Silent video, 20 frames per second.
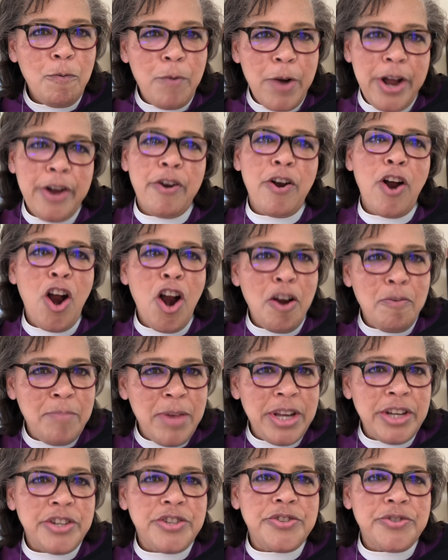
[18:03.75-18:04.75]
where our
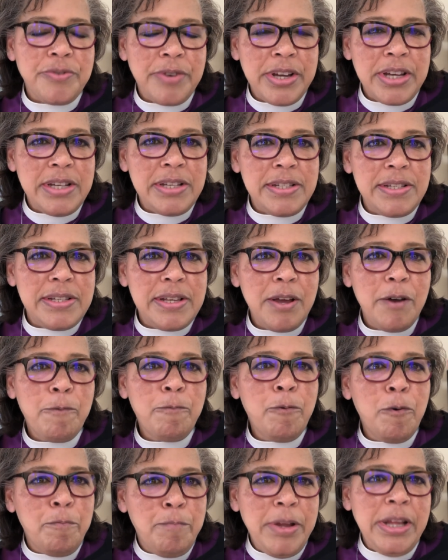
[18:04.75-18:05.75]
ministries
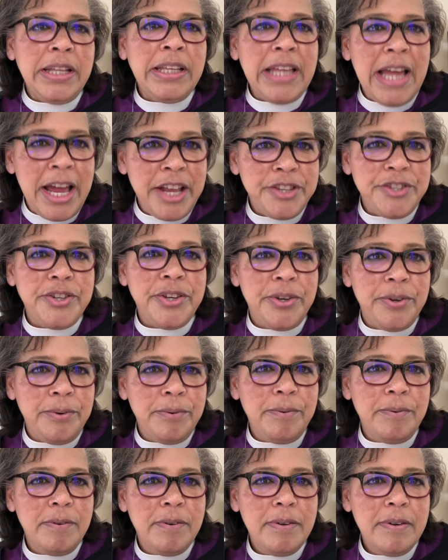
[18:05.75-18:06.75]
will be led to,
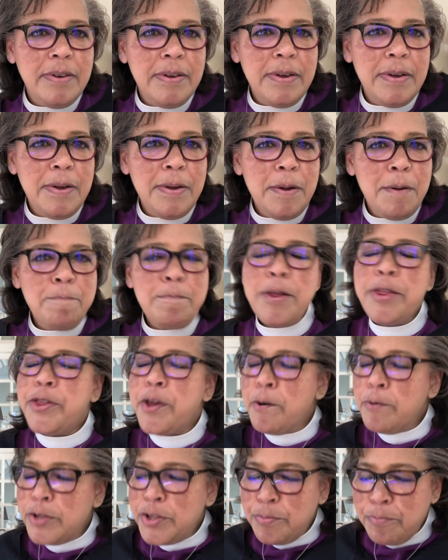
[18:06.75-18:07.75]
but
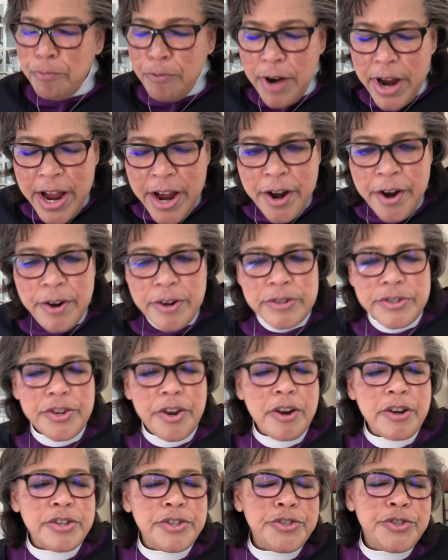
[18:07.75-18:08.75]
those prayers
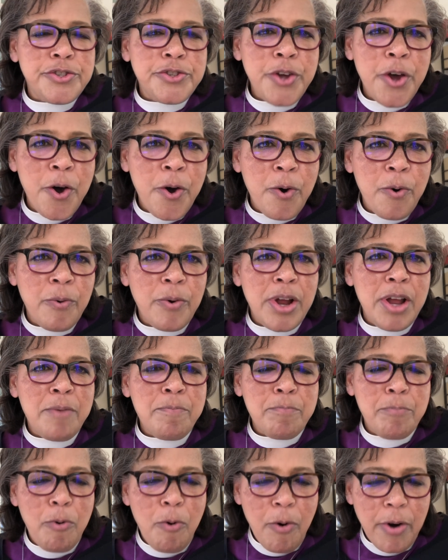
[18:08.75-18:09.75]
are so
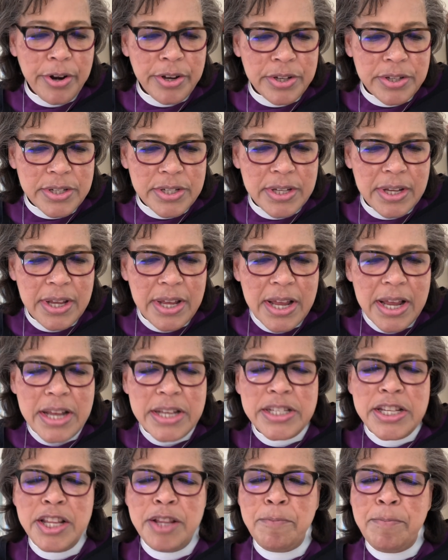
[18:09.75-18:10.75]
important
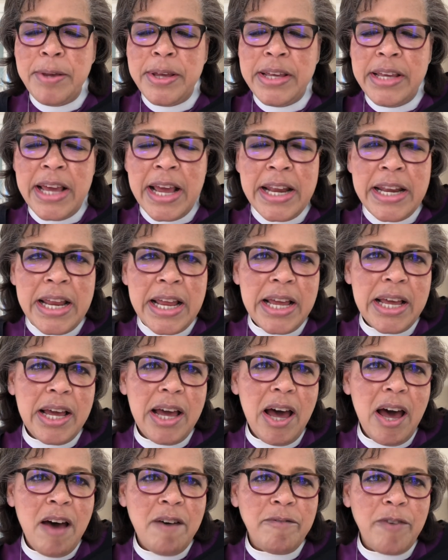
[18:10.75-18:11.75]
to the beginning
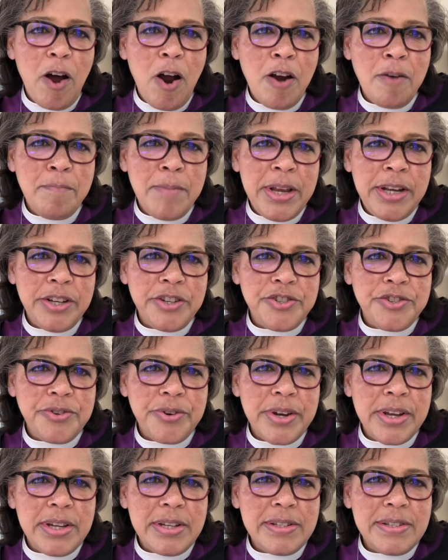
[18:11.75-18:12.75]
of our
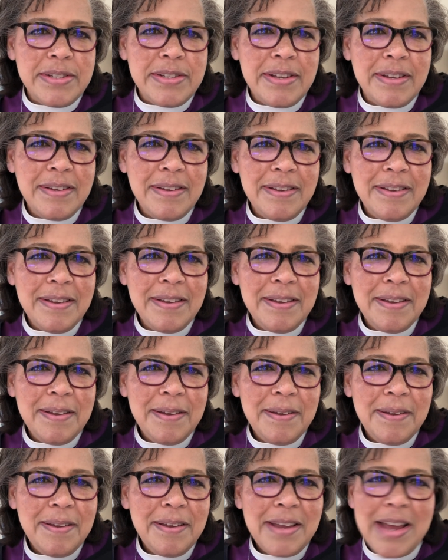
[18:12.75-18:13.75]
ministries.
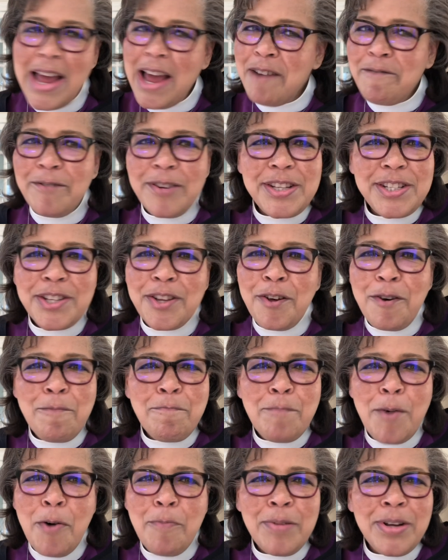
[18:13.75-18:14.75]
Every single
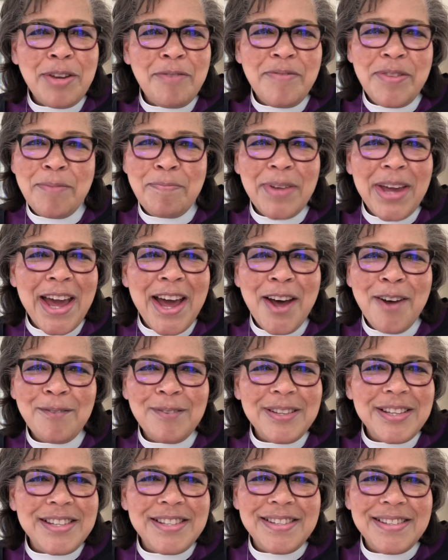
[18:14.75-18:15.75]
moment of them
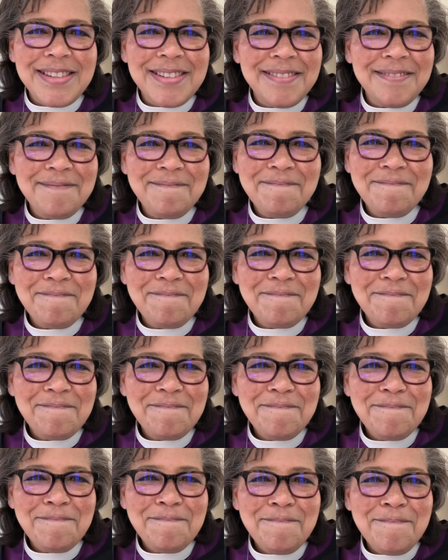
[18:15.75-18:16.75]
counts.
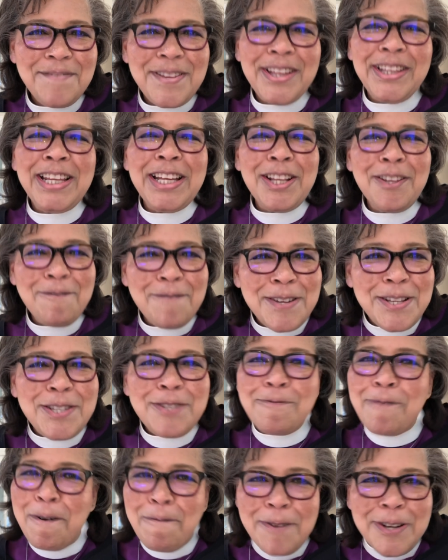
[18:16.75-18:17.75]
The little
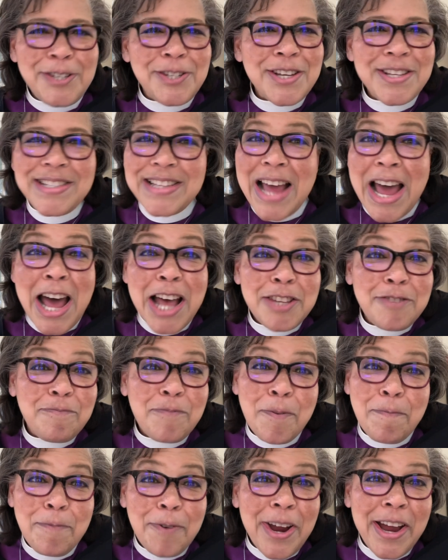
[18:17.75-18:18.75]
ones where we just ask
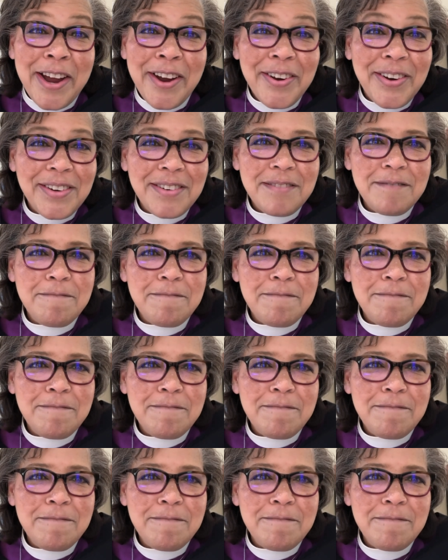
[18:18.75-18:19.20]
for prayer,